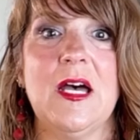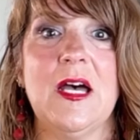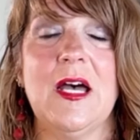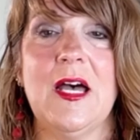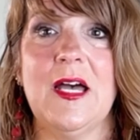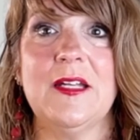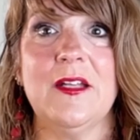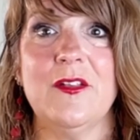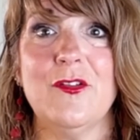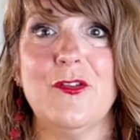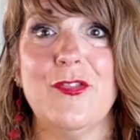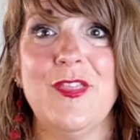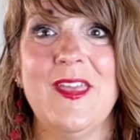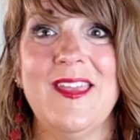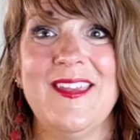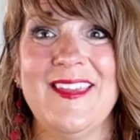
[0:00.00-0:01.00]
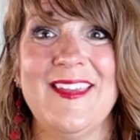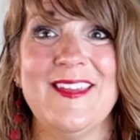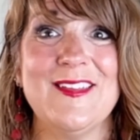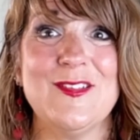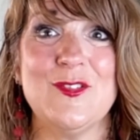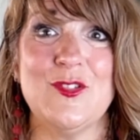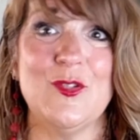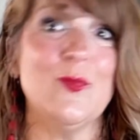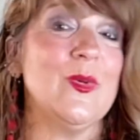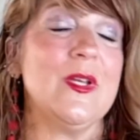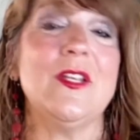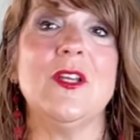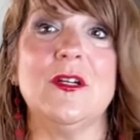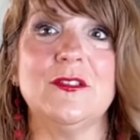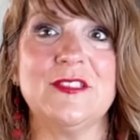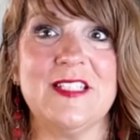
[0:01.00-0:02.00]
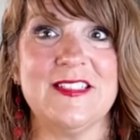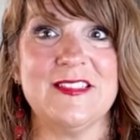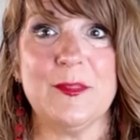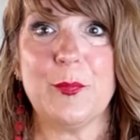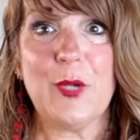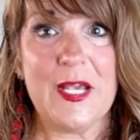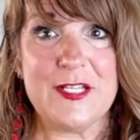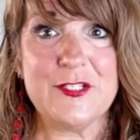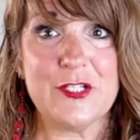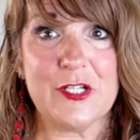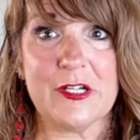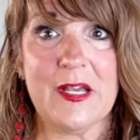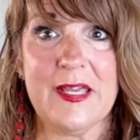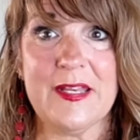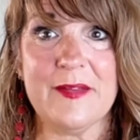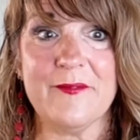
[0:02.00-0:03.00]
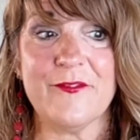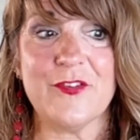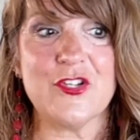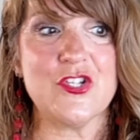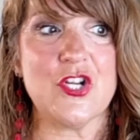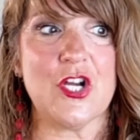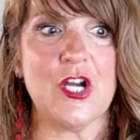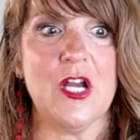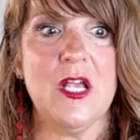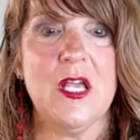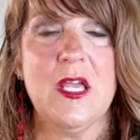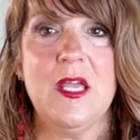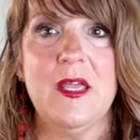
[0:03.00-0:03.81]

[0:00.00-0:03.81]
Uh, another thing is new windows. It's a pricier item for sure.